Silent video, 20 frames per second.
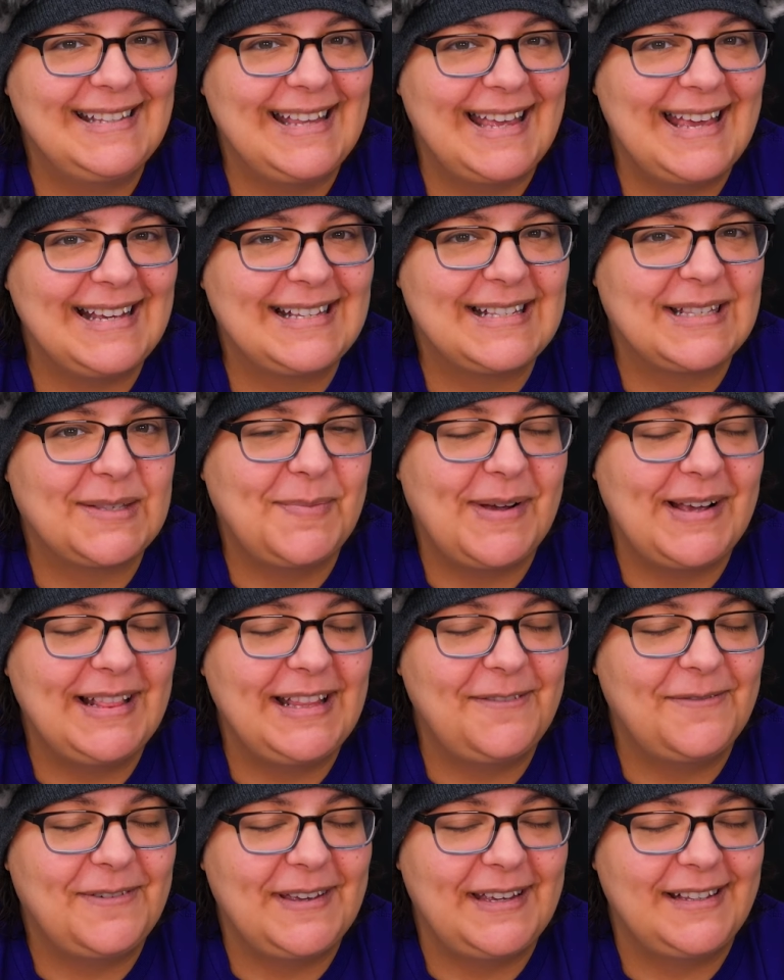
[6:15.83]
the X
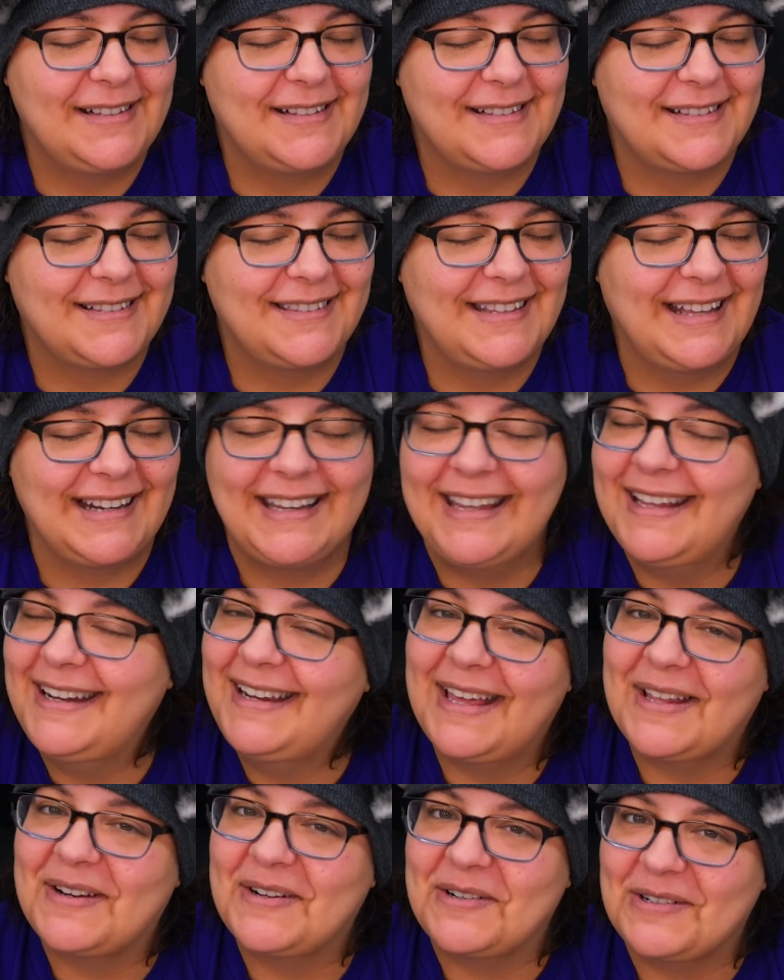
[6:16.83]
smiley face that
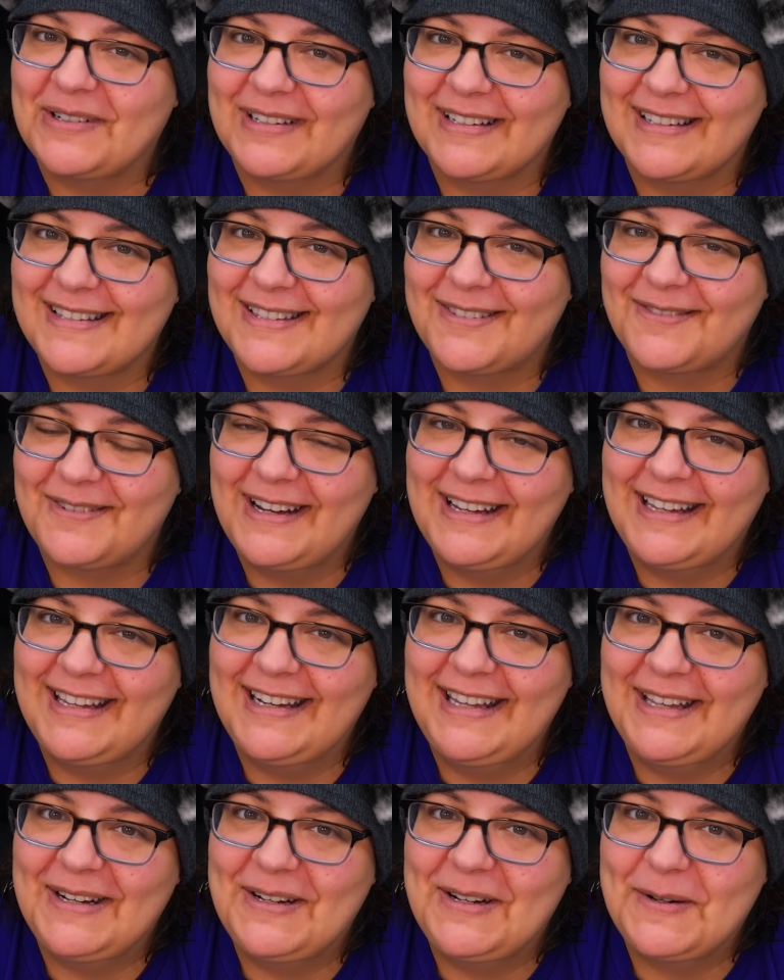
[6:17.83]
Kitty Editor does, right,
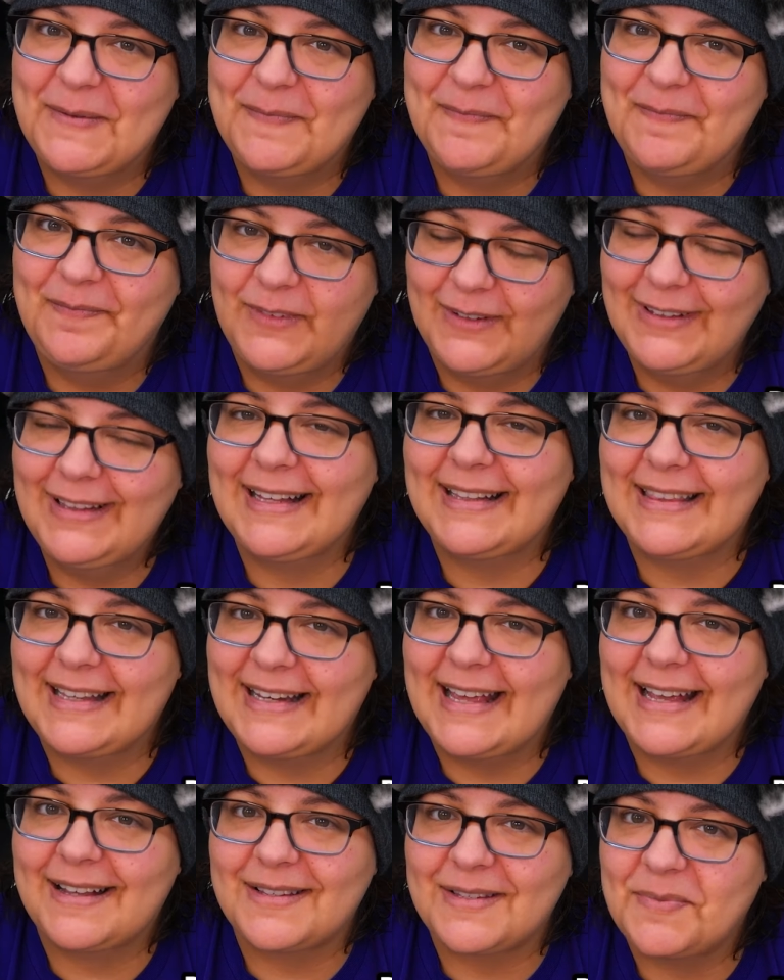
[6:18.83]
Kitty Editor? You like
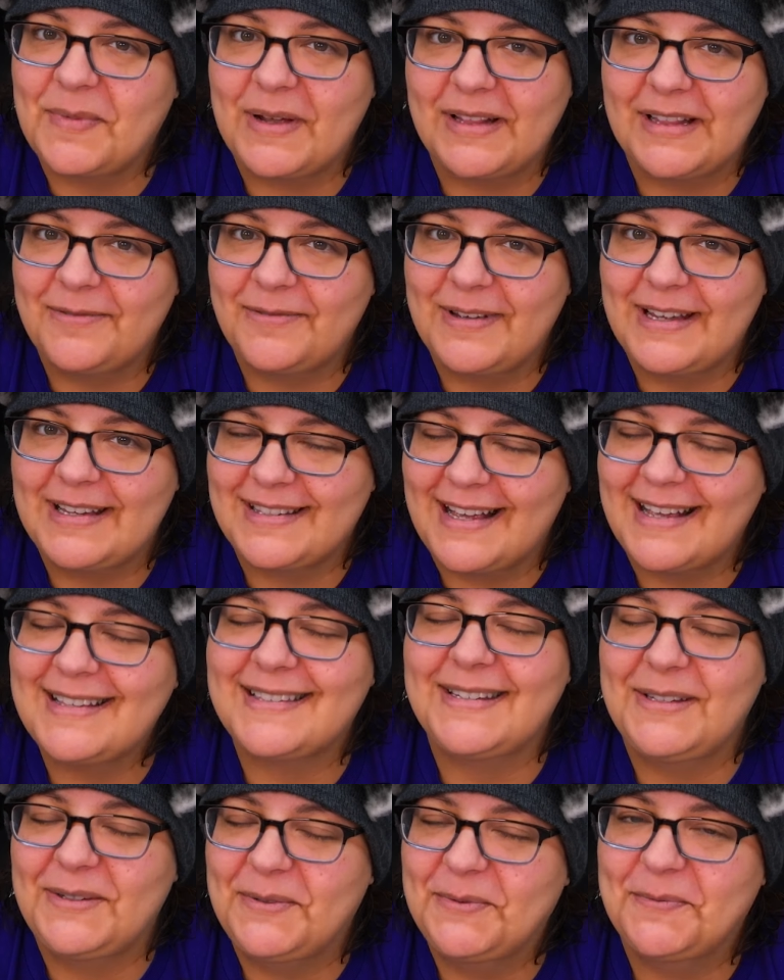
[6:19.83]
that X smiley face. I
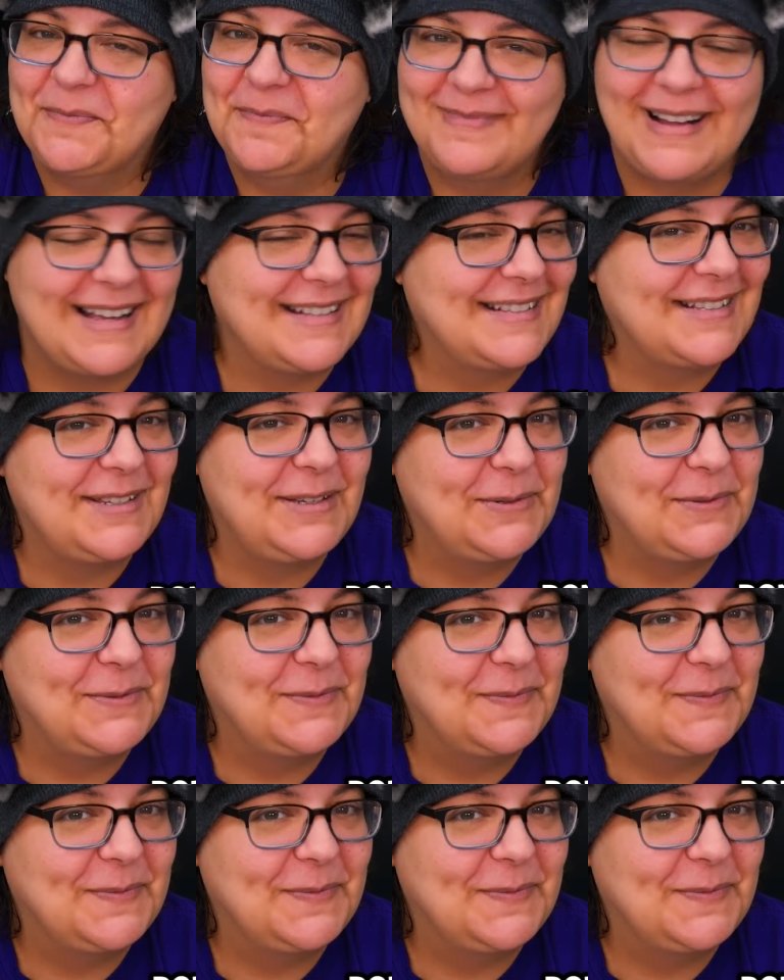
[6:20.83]
see you. I see you.